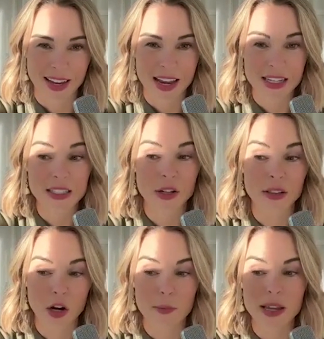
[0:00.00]
and it's
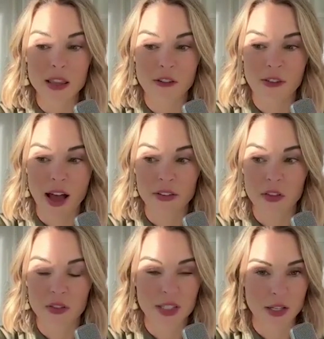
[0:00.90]
alarming the fact
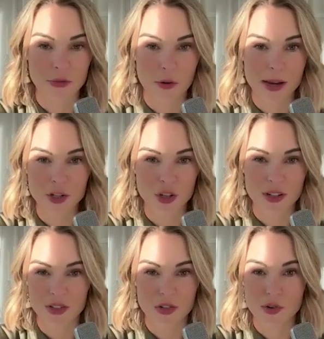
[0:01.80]
that this information
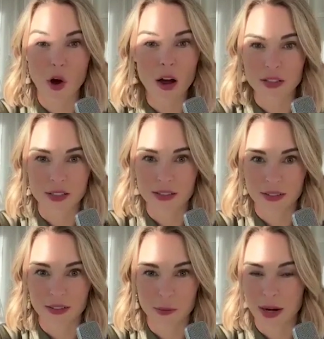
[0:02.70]
is not
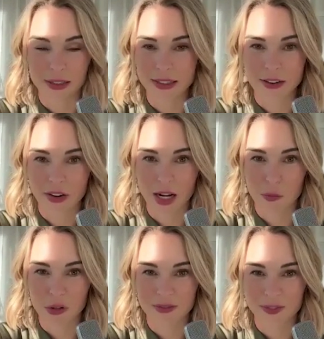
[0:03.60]
readily
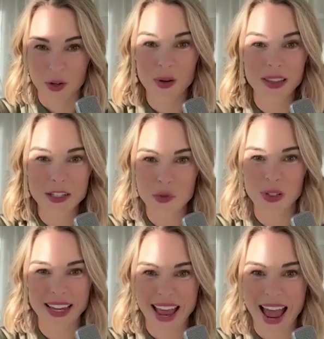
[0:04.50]
available. You
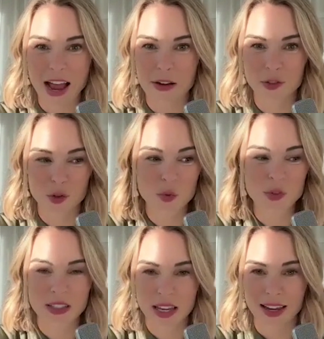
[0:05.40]
literally have to
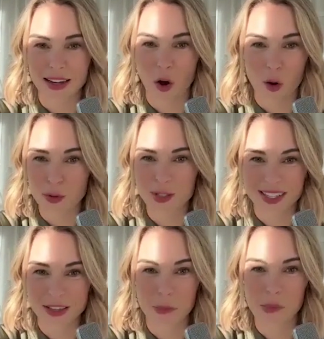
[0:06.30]
dig almost
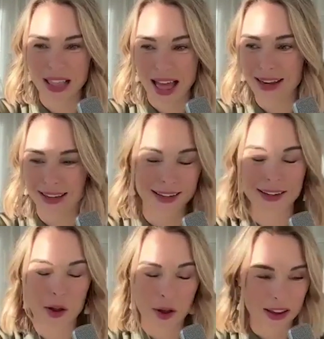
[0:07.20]
in the black
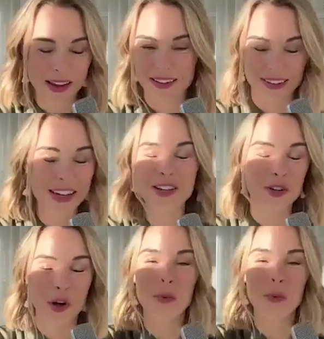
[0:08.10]
uh,
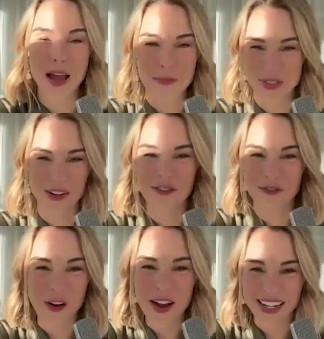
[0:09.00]
interweb to
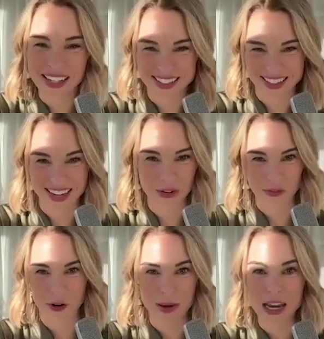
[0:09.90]
find
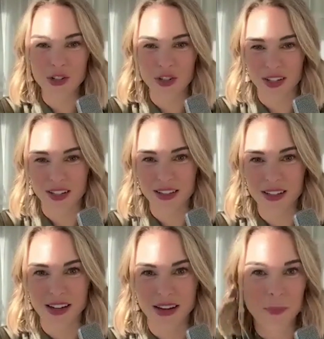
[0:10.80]

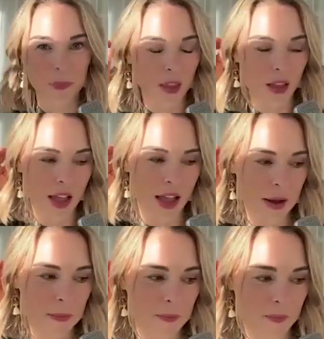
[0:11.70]
information. Um,
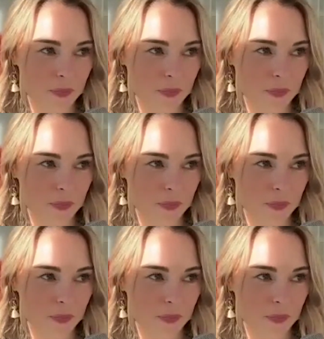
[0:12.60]
right.